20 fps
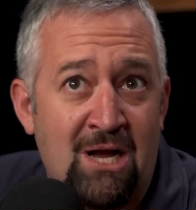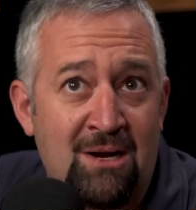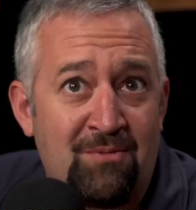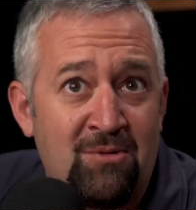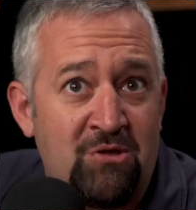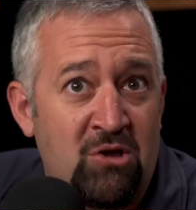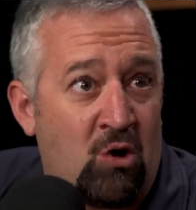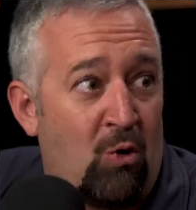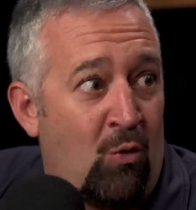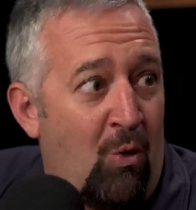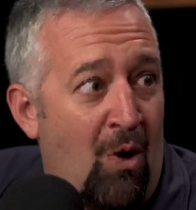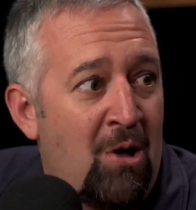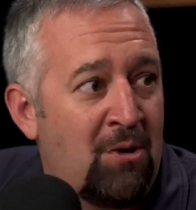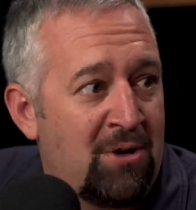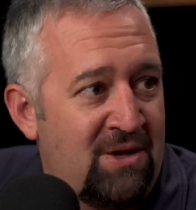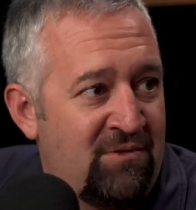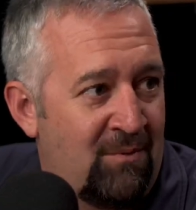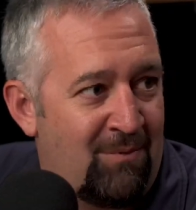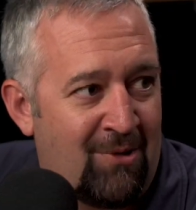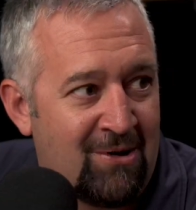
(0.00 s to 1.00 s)
talk about the
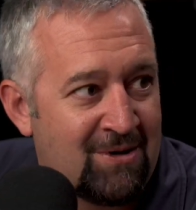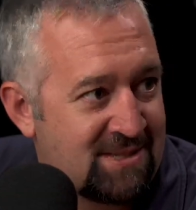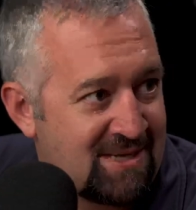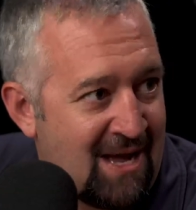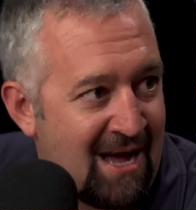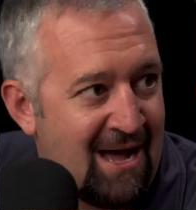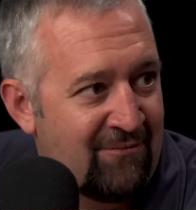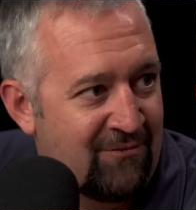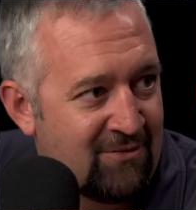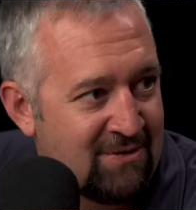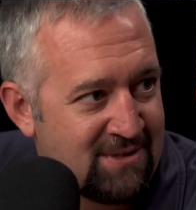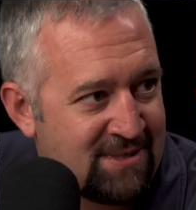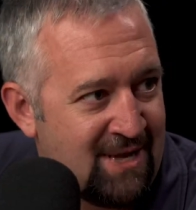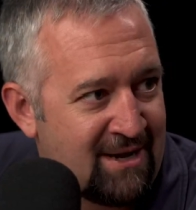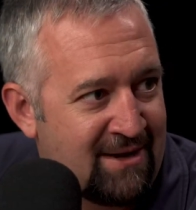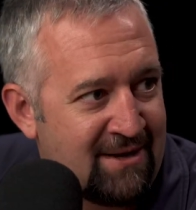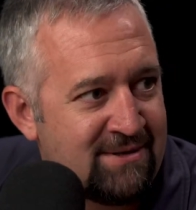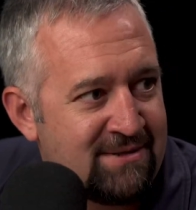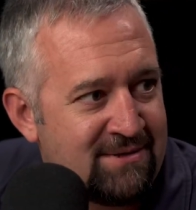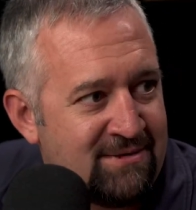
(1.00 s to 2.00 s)
quality of a parts guy for a
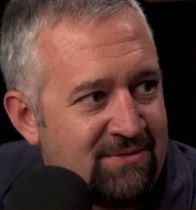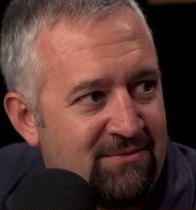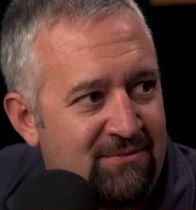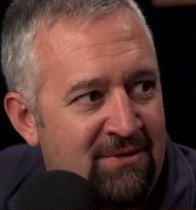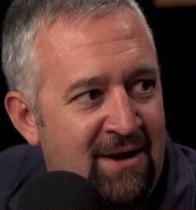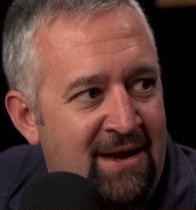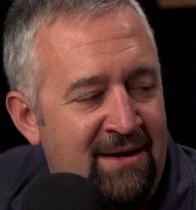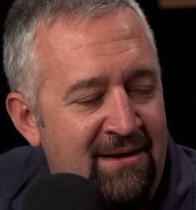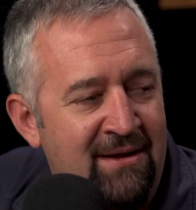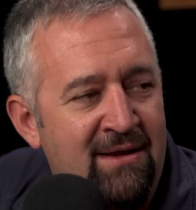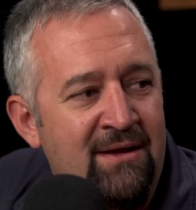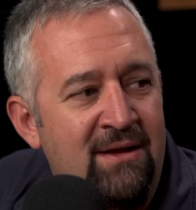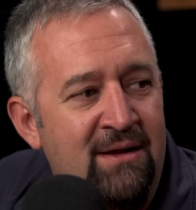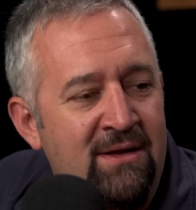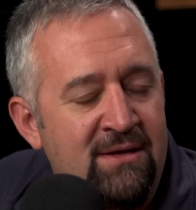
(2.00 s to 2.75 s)
second, right?